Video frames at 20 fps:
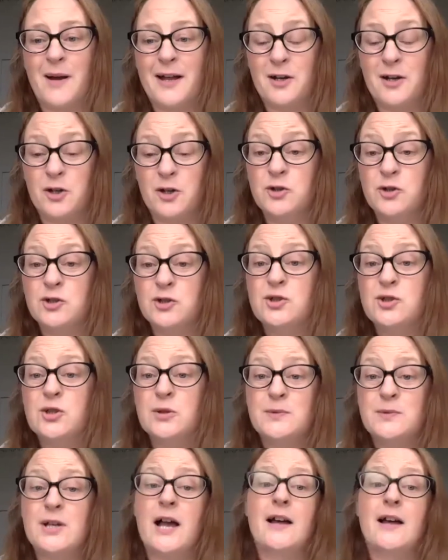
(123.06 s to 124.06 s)
and our
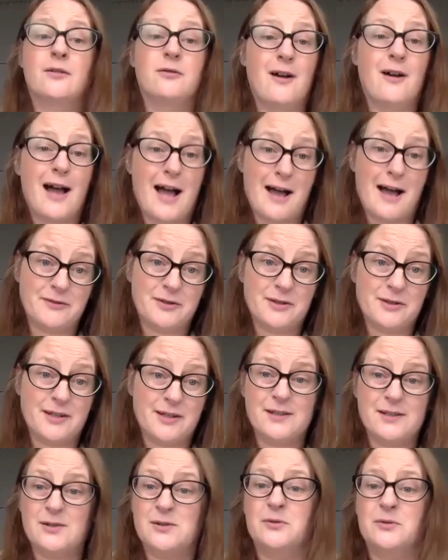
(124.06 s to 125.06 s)
YouTube channel after
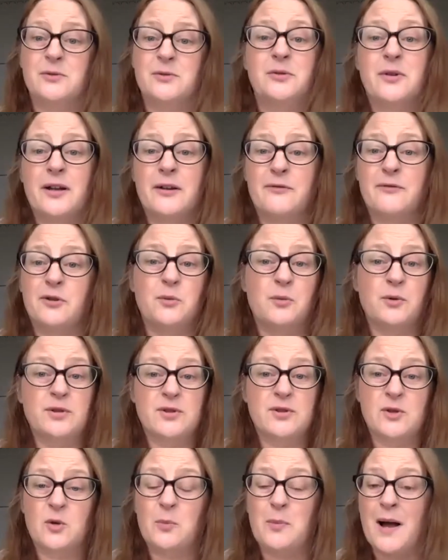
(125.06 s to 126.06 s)
this. So if you want
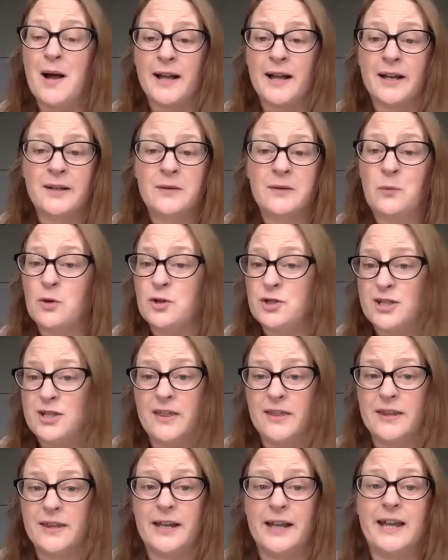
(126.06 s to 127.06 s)
to go back and watch
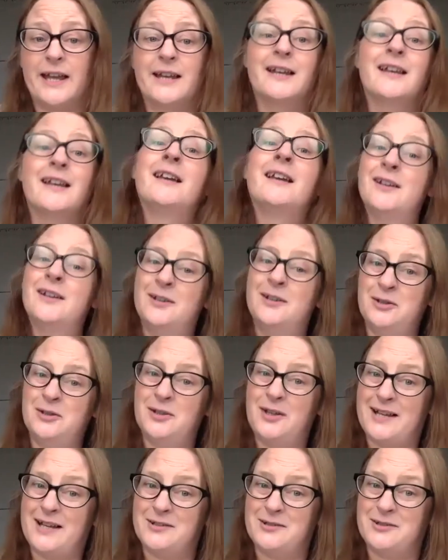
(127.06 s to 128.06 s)
anything again, you
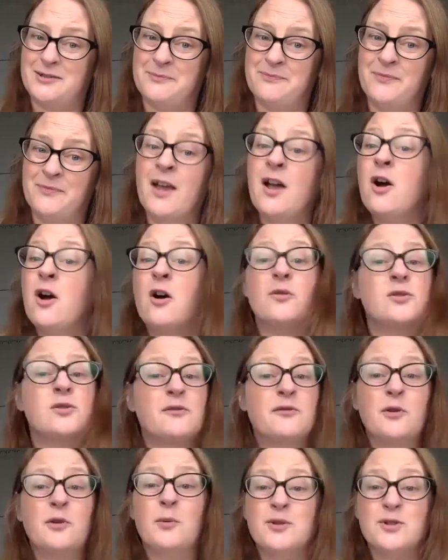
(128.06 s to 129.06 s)
can do. Also,
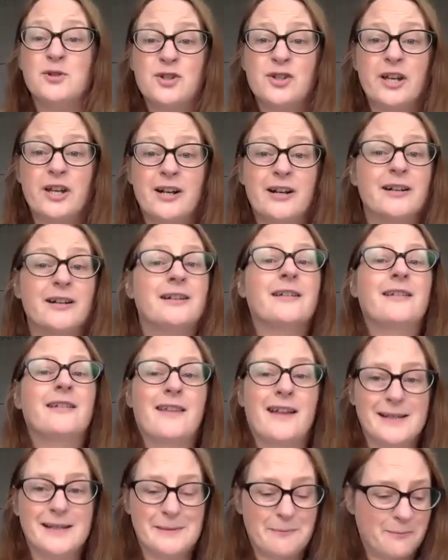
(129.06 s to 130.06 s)
if you want to share it,
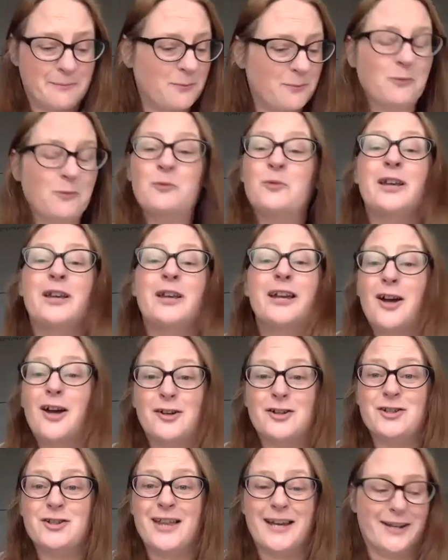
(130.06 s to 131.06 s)
that's we
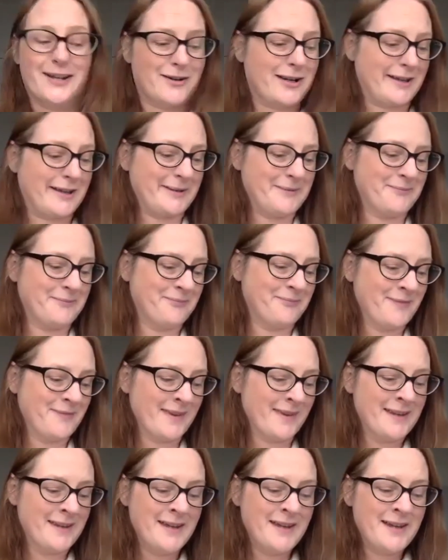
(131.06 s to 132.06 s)
encourage that greatly.
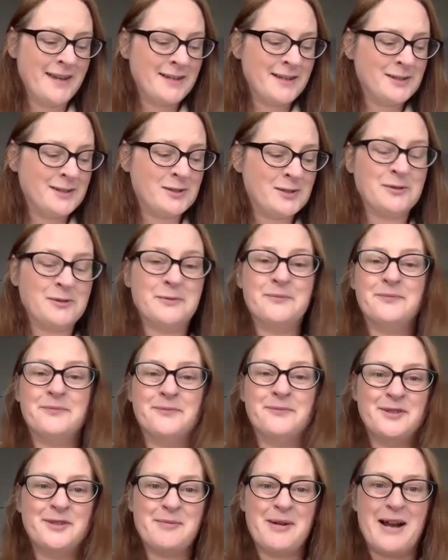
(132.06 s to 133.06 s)
So,
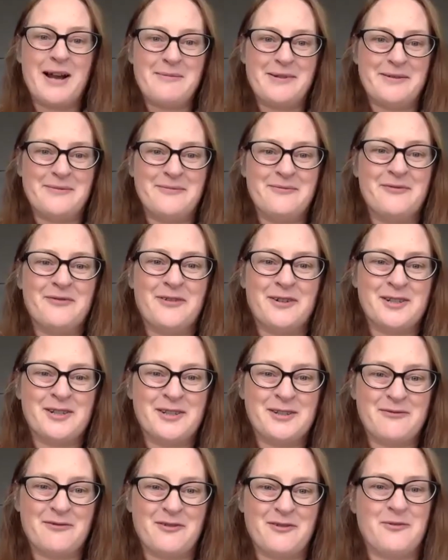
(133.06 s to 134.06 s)
Jemima, first
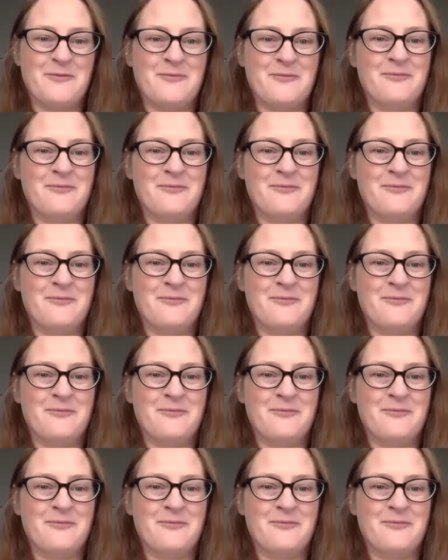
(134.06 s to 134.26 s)
of all,